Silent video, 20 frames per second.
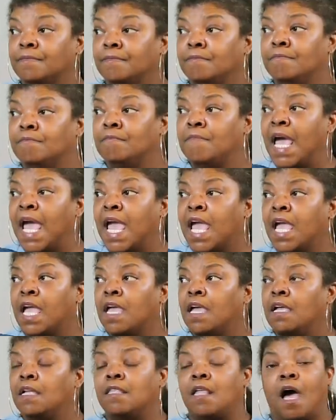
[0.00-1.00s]

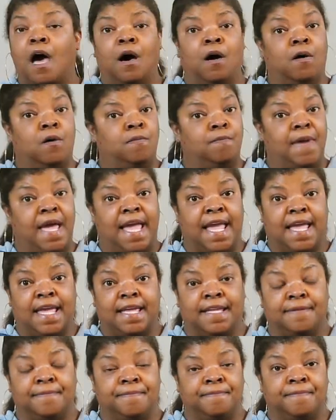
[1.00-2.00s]
Man, oh
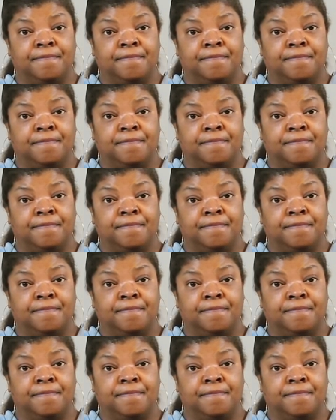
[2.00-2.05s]
man.